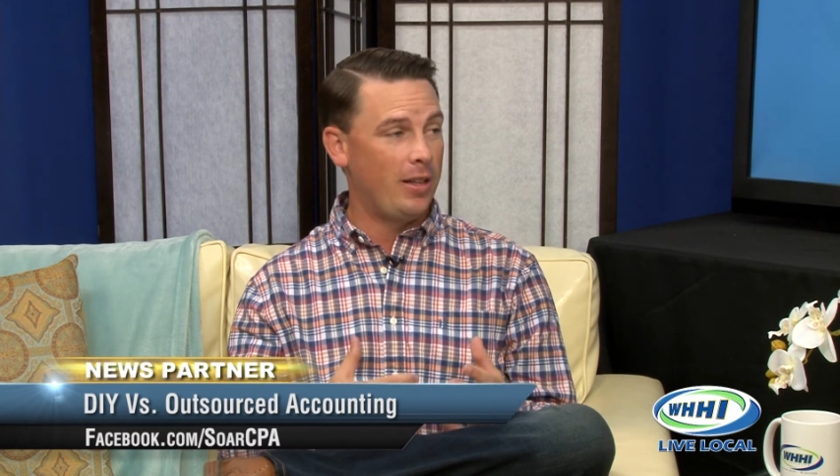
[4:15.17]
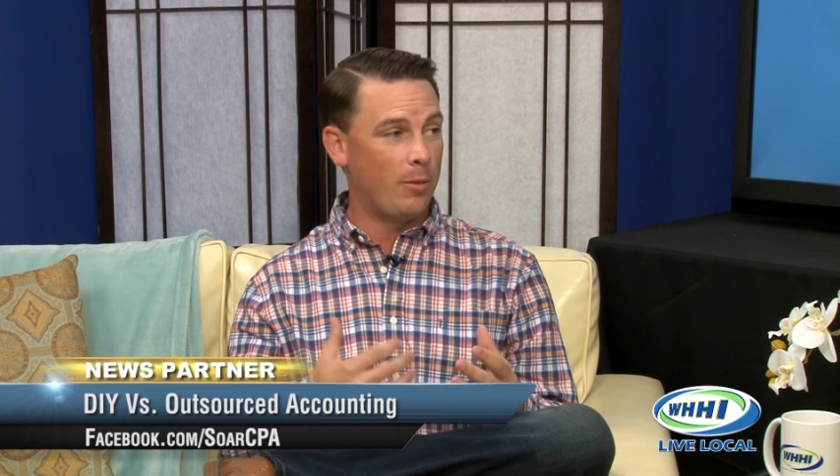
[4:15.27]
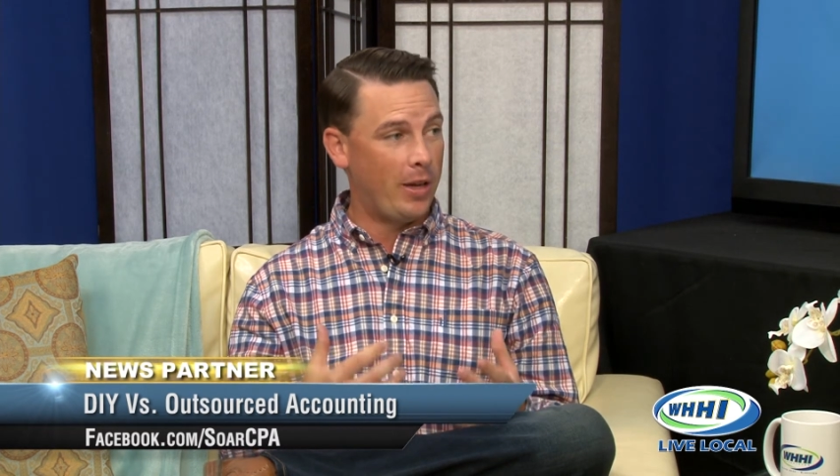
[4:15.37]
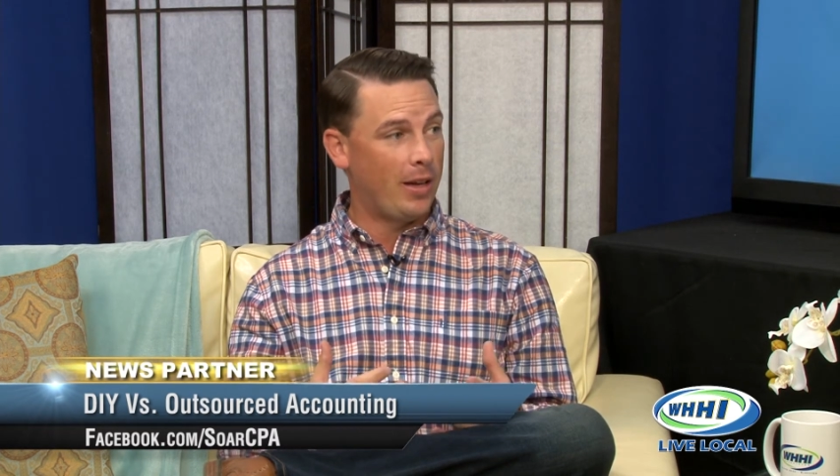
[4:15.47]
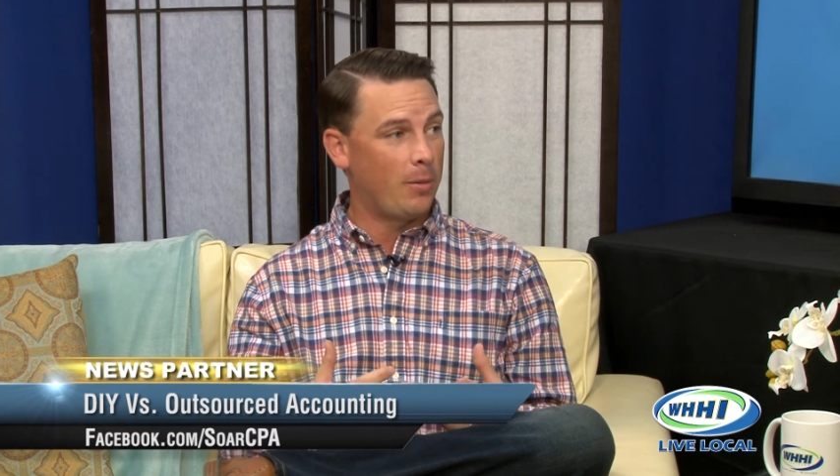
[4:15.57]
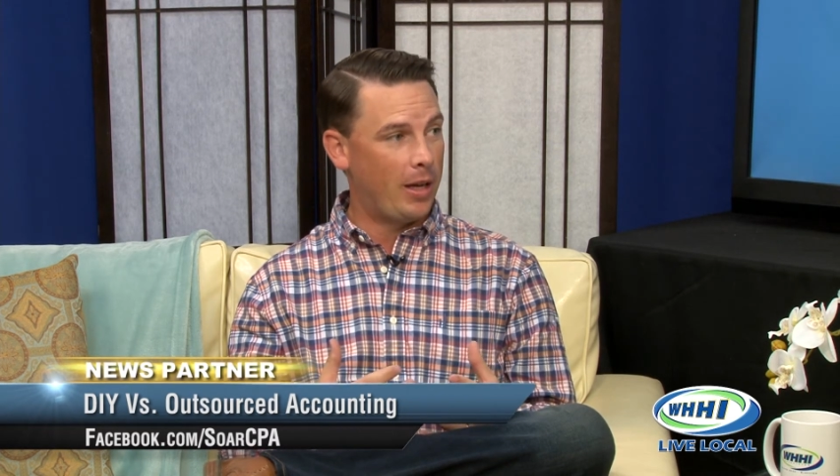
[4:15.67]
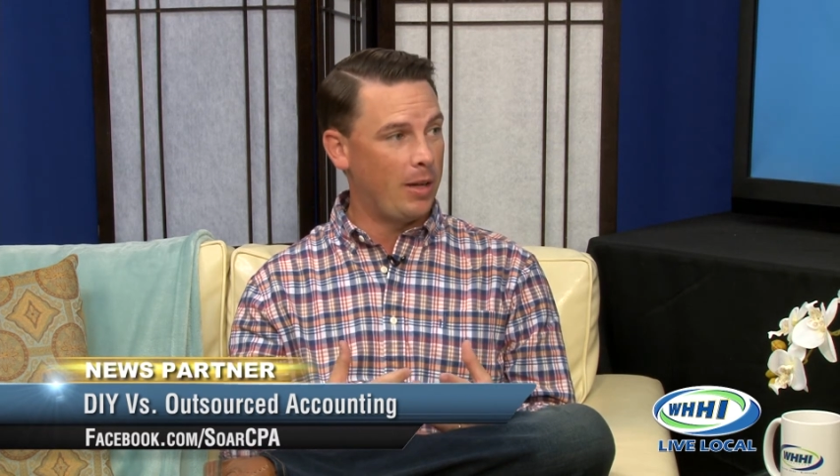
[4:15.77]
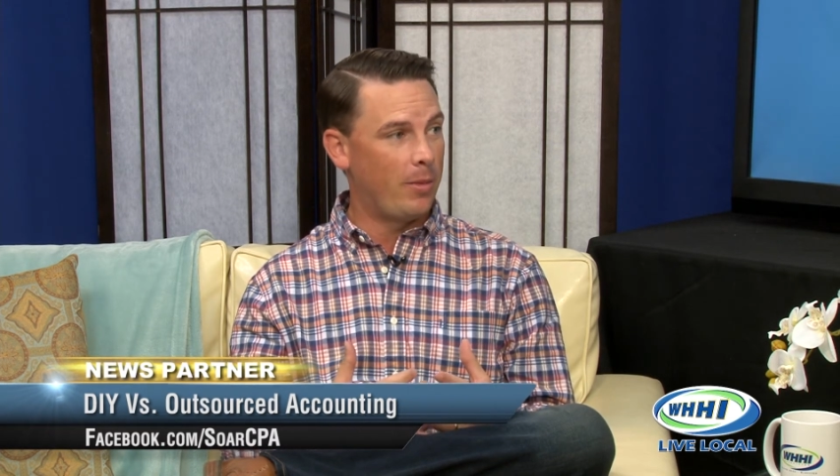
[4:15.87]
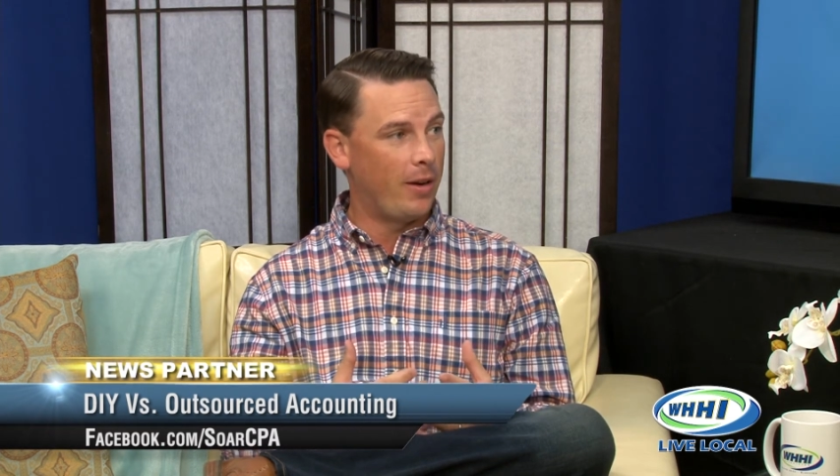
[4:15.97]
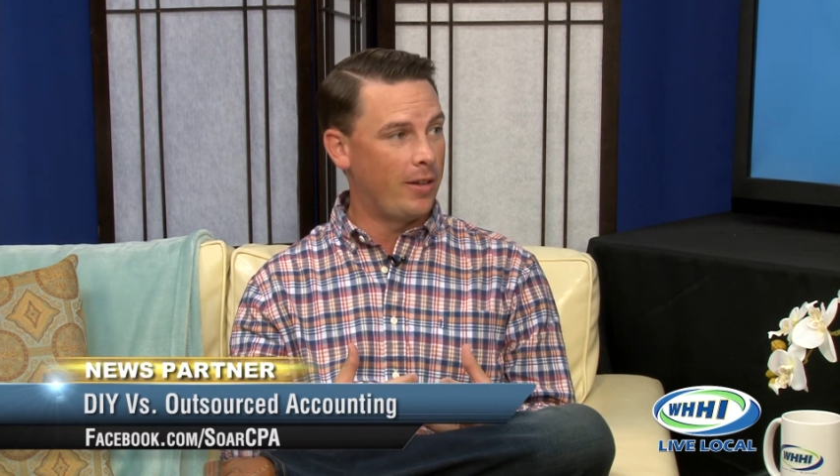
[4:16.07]
and then we end up
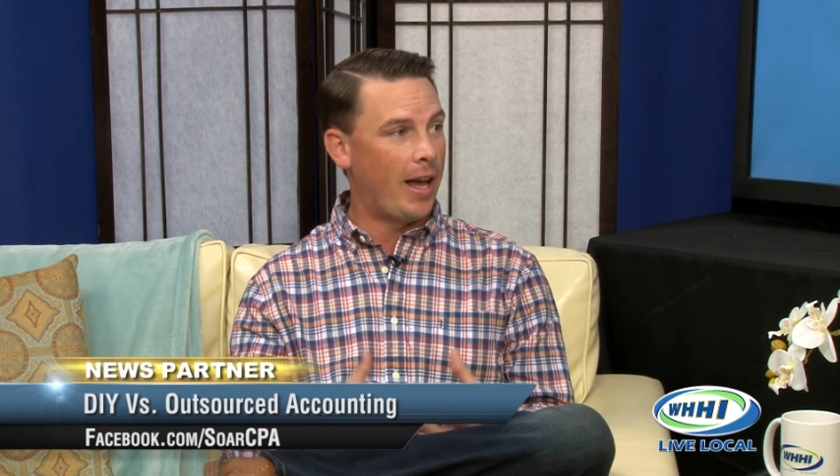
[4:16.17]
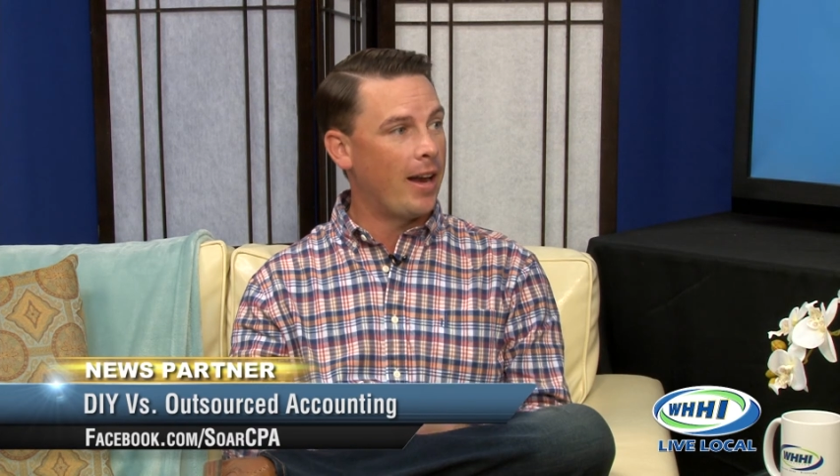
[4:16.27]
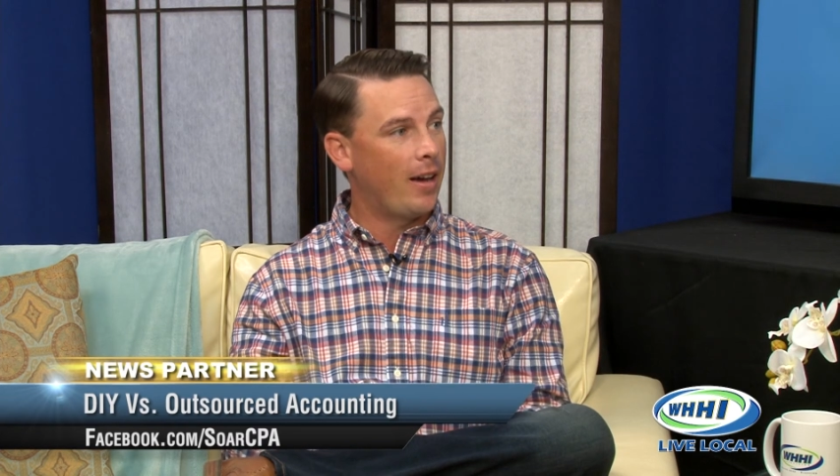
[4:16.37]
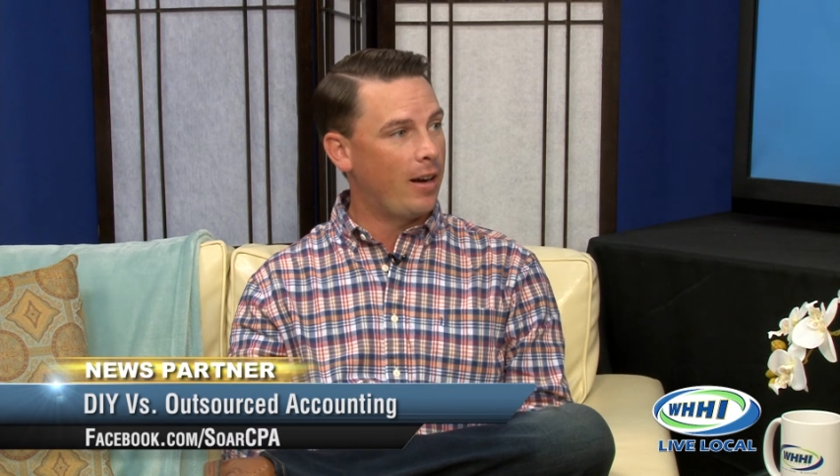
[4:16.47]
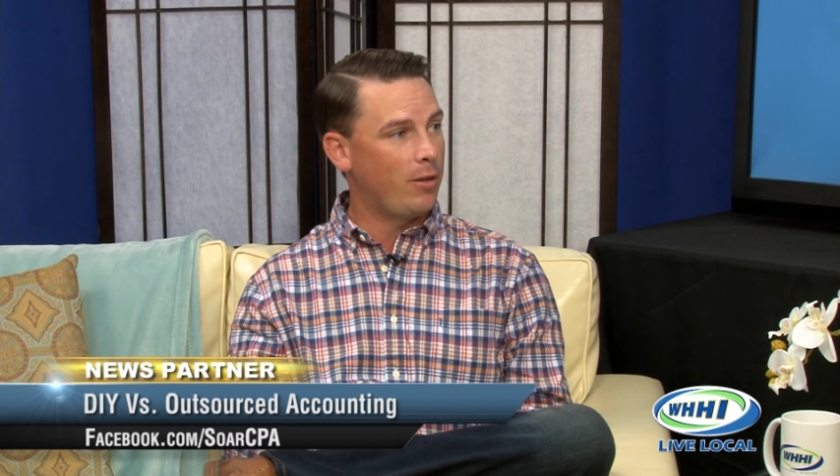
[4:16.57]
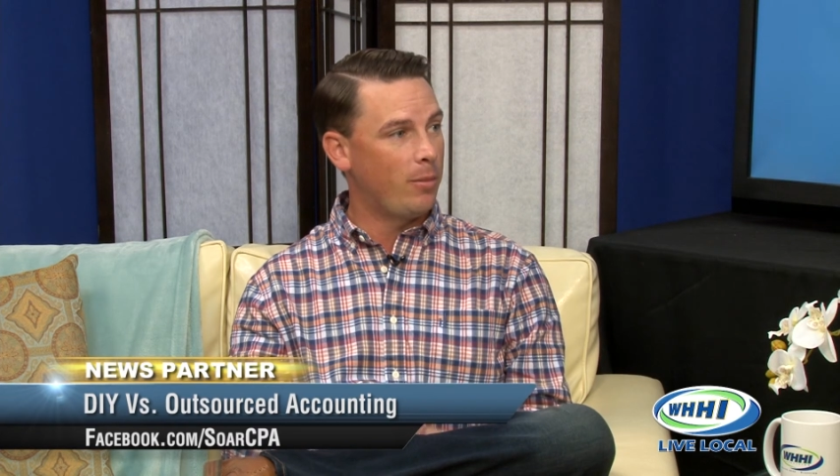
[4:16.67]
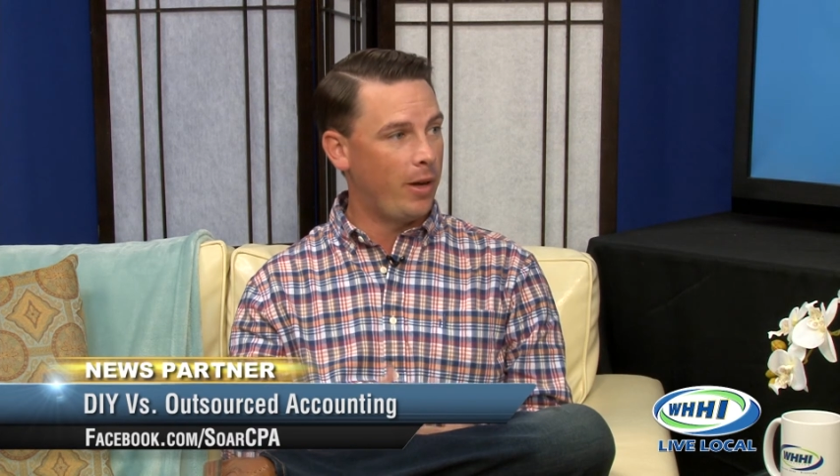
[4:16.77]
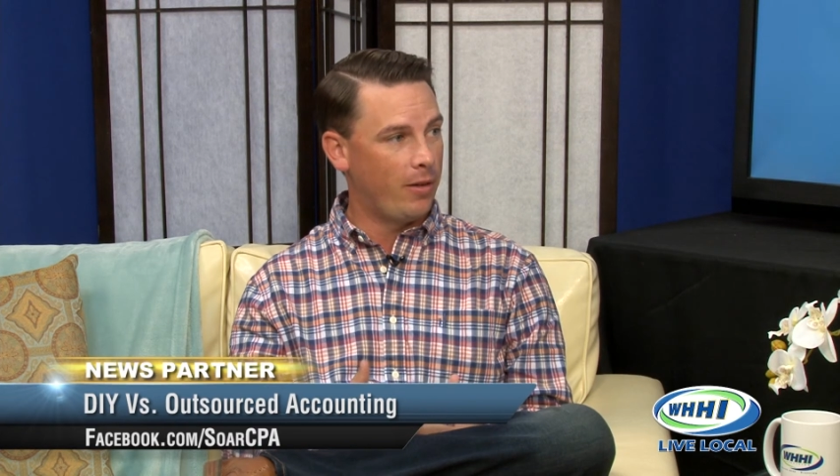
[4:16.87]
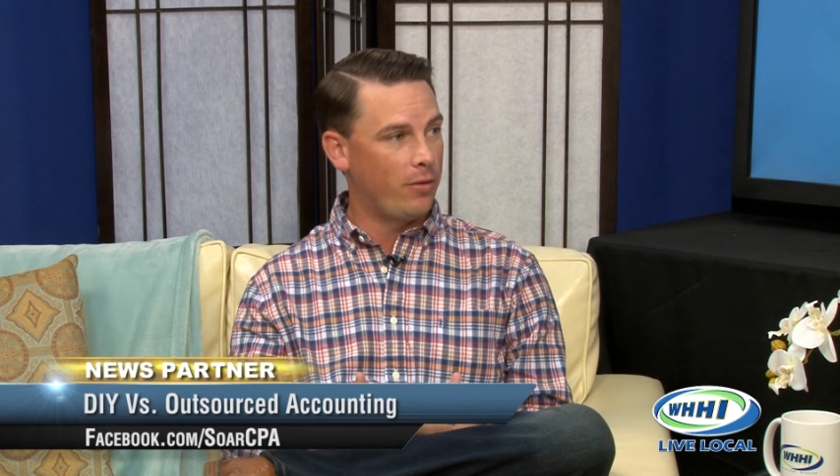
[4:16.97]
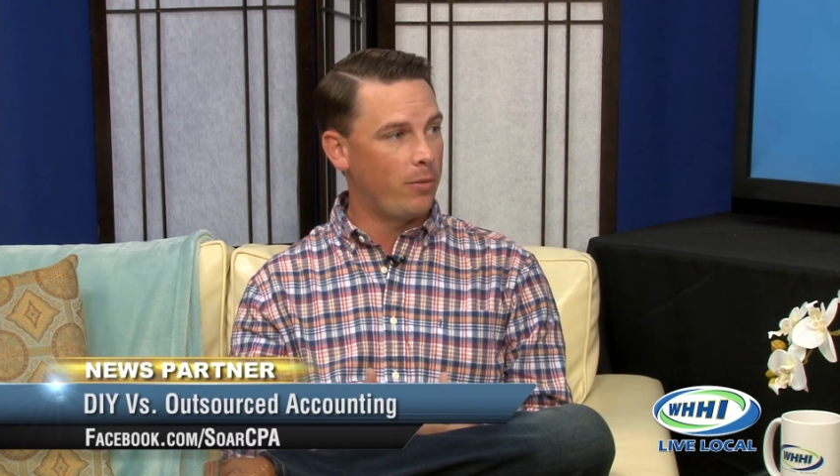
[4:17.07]
getting better data out of it,
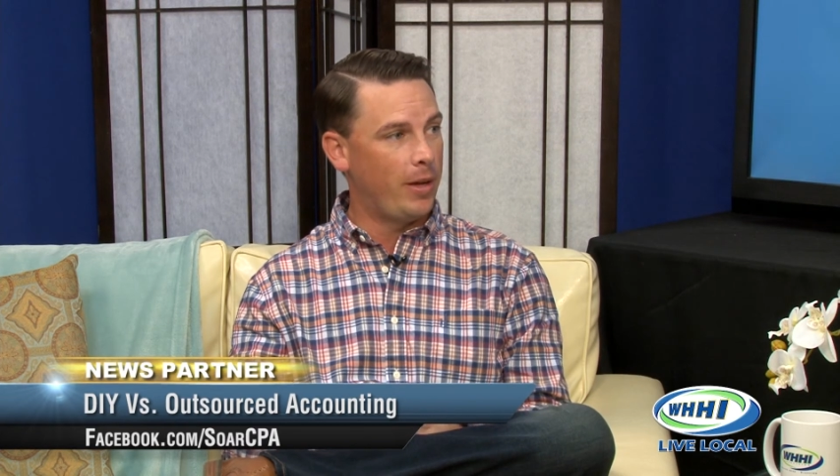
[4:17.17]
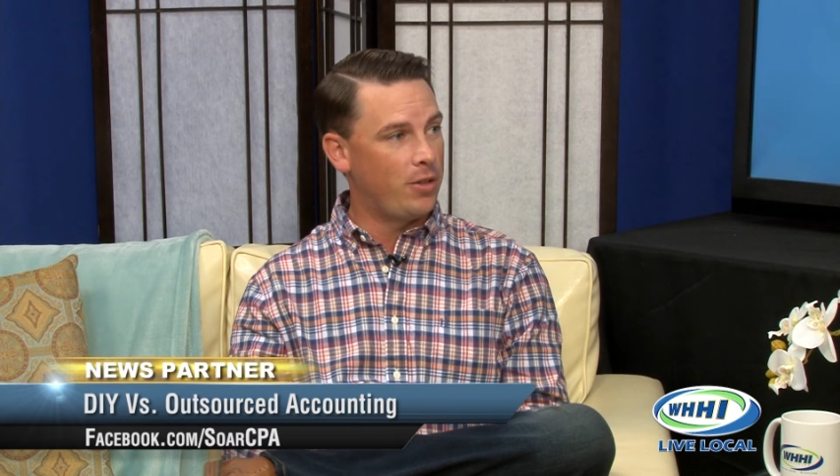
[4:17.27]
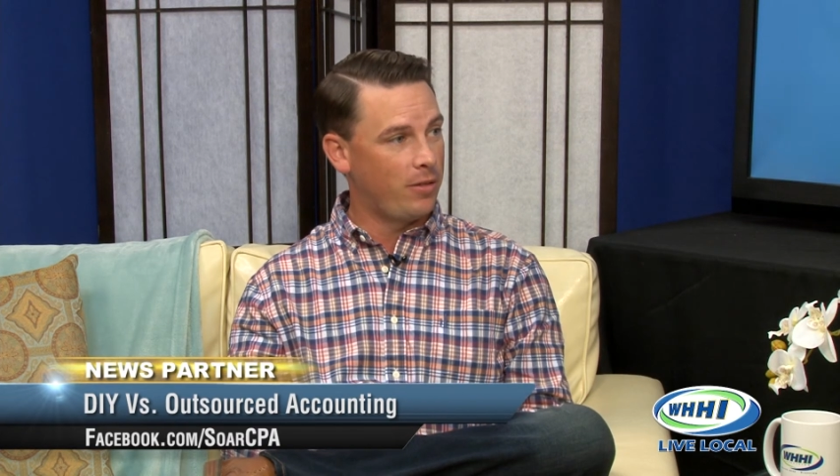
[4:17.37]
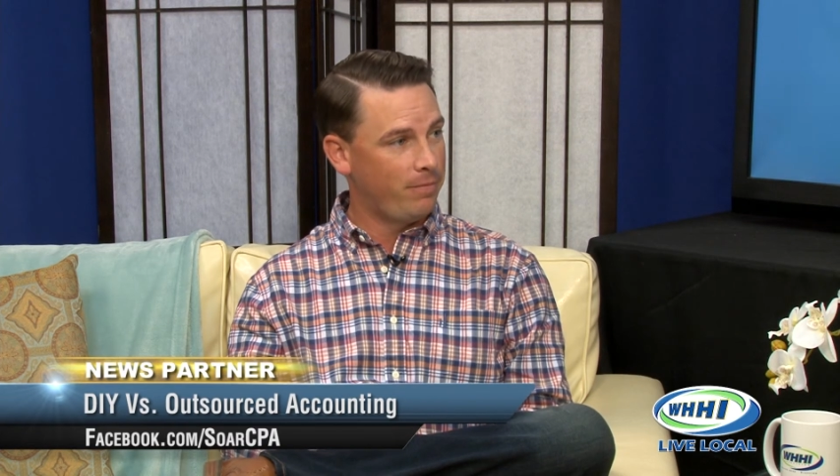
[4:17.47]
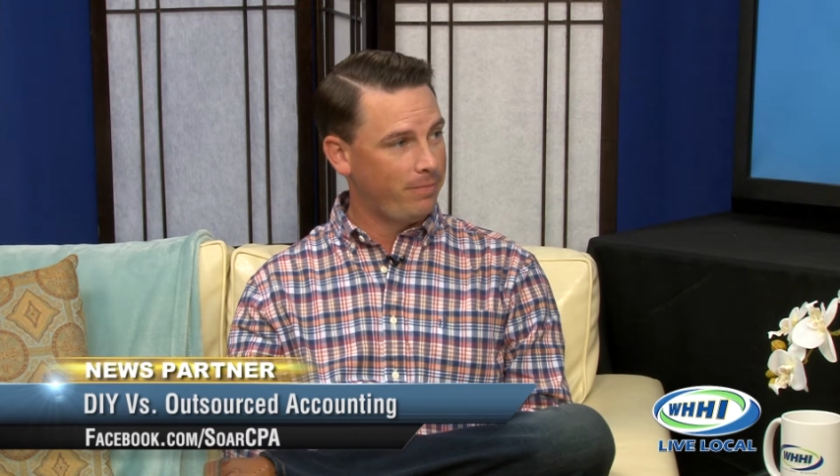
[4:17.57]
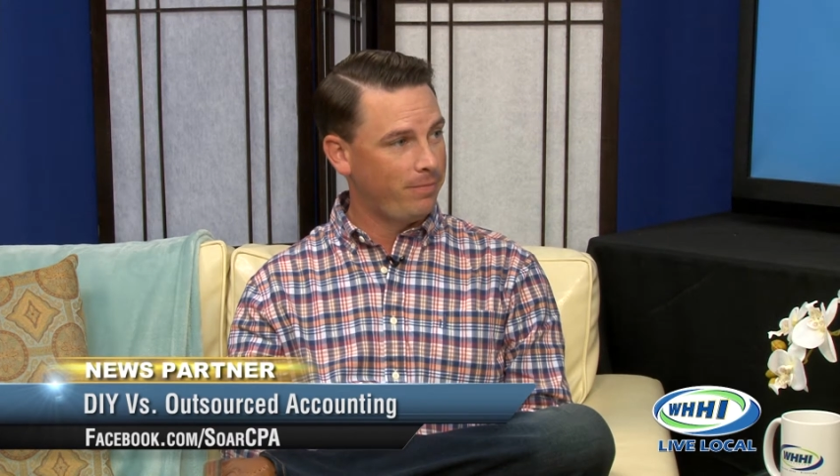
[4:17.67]
better information